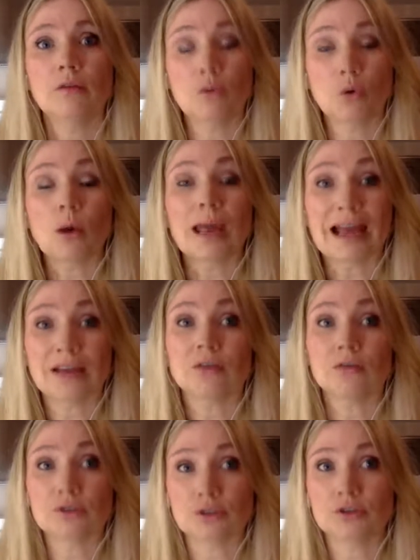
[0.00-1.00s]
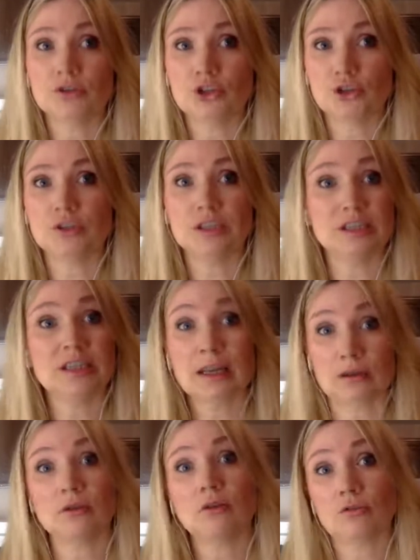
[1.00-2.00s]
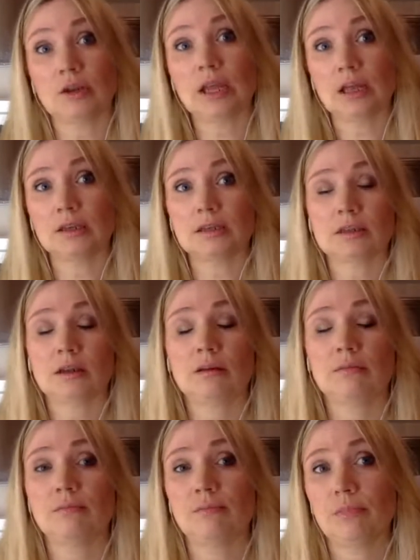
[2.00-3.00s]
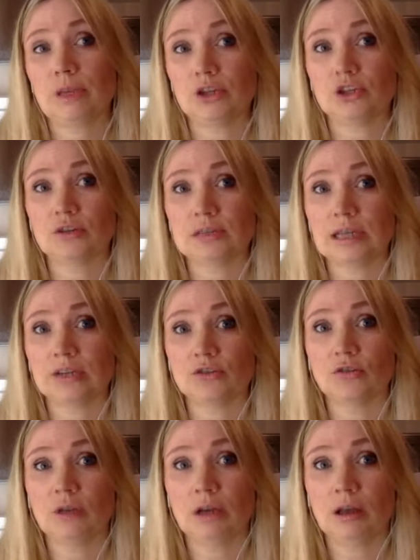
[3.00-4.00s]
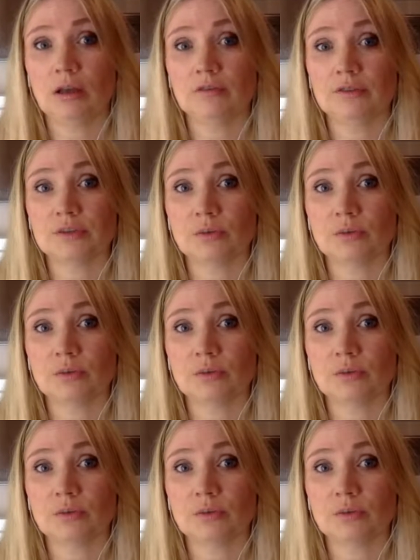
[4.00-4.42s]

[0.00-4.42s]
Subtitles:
quite adult duties, and that can create issues later on in life as